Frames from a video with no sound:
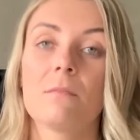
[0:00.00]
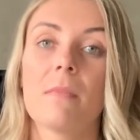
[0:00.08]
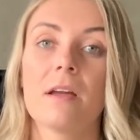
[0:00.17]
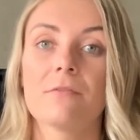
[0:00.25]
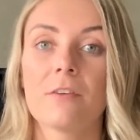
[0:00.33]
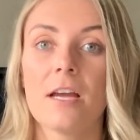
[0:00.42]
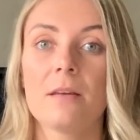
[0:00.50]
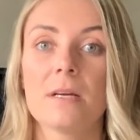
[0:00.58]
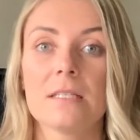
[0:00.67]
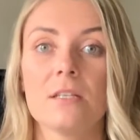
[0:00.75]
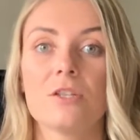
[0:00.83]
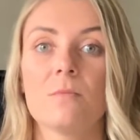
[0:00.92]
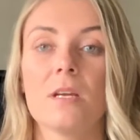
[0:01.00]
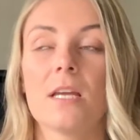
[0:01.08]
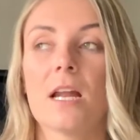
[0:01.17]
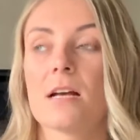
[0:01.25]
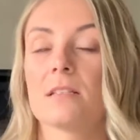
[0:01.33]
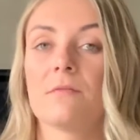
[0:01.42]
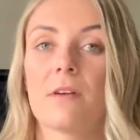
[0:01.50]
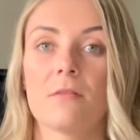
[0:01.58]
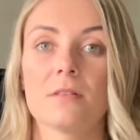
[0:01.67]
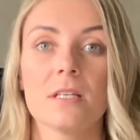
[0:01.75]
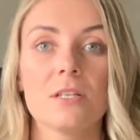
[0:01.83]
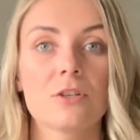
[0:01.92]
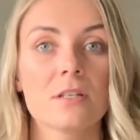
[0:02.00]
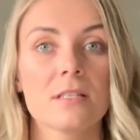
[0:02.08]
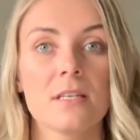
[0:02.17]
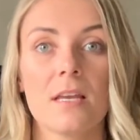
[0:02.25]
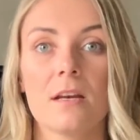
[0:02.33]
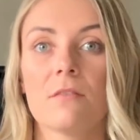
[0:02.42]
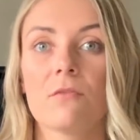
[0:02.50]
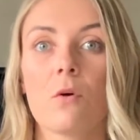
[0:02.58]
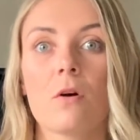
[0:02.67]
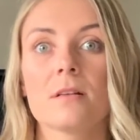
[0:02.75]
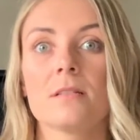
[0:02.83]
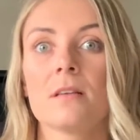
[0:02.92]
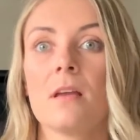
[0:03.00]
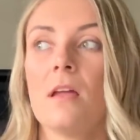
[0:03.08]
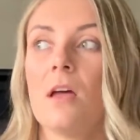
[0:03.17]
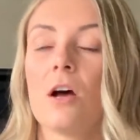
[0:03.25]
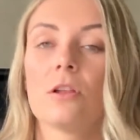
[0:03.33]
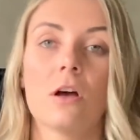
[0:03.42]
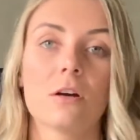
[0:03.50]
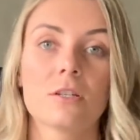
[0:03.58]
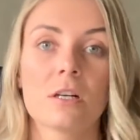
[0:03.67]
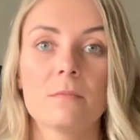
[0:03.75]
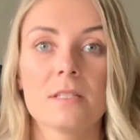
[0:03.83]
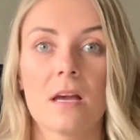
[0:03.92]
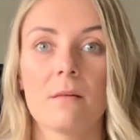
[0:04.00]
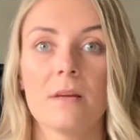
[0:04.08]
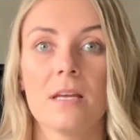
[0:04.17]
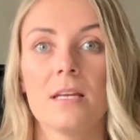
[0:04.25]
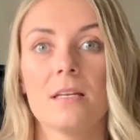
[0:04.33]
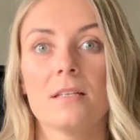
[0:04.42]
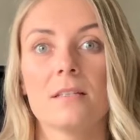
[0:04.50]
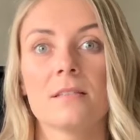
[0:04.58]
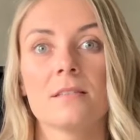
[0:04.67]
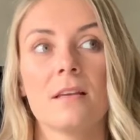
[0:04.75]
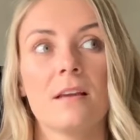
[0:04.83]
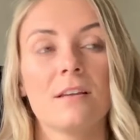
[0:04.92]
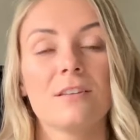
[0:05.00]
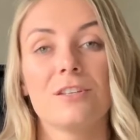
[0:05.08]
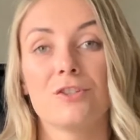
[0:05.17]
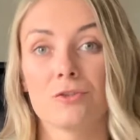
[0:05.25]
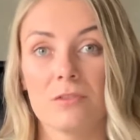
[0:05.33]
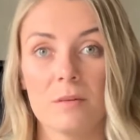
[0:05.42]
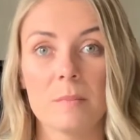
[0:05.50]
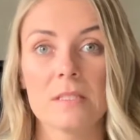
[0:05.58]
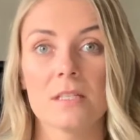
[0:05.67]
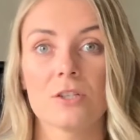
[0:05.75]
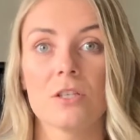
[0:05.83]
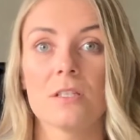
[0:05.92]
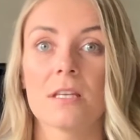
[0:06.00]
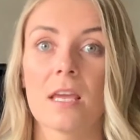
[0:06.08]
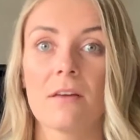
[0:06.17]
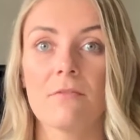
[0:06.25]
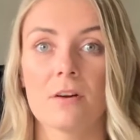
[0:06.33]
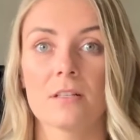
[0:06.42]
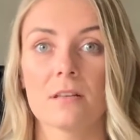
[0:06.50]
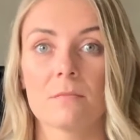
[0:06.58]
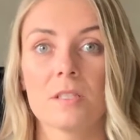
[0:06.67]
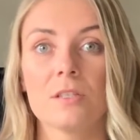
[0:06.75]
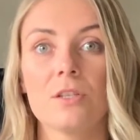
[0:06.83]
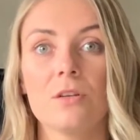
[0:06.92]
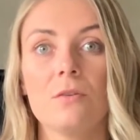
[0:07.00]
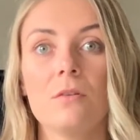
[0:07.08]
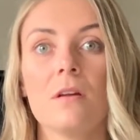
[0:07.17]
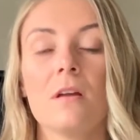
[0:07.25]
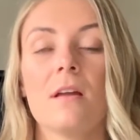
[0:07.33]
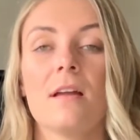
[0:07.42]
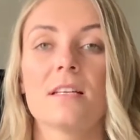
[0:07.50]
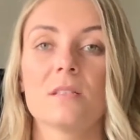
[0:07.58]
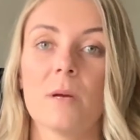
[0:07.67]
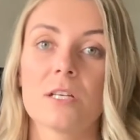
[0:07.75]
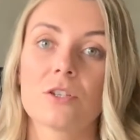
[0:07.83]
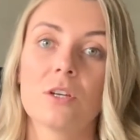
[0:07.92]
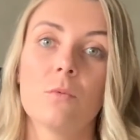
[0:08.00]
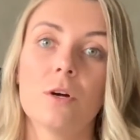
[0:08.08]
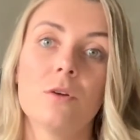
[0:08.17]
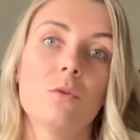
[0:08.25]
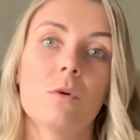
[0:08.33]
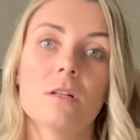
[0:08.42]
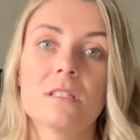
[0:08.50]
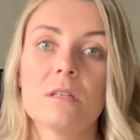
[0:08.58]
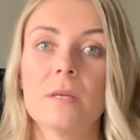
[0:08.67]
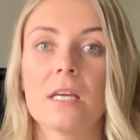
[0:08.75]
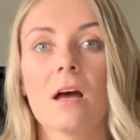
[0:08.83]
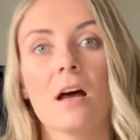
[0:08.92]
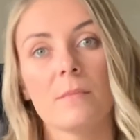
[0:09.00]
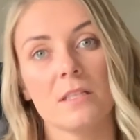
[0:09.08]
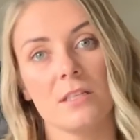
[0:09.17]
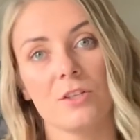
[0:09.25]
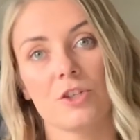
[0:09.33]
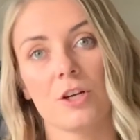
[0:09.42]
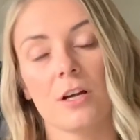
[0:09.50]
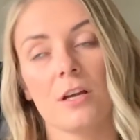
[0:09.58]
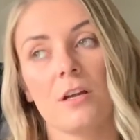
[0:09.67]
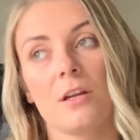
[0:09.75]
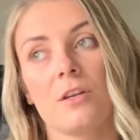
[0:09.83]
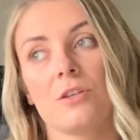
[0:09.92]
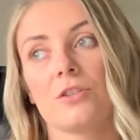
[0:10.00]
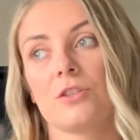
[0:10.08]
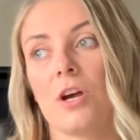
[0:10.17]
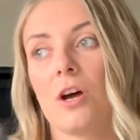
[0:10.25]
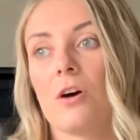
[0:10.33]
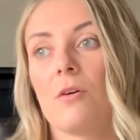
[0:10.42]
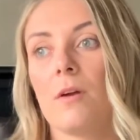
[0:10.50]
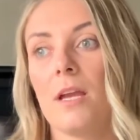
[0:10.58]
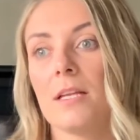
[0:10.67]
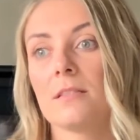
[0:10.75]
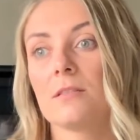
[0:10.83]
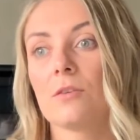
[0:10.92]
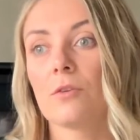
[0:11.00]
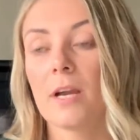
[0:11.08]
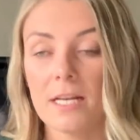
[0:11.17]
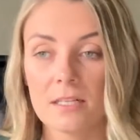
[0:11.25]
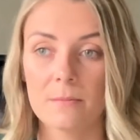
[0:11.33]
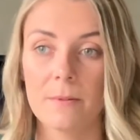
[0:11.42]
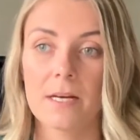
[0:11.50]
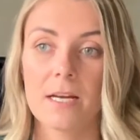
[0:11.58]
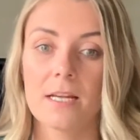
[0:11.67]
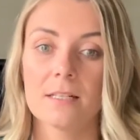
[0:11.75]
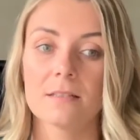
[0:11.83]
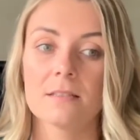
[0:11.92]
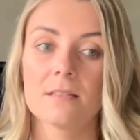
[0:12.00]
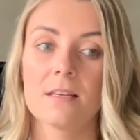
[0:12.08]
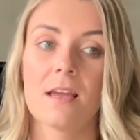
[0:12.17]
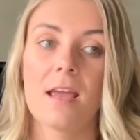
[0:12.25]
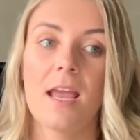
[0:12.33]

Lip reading: My friend messaged me and asked if I was interested, and of course, a long-term sub is the dream position to get for a substitute, especially one who wants to become a teacher. So it's great experience.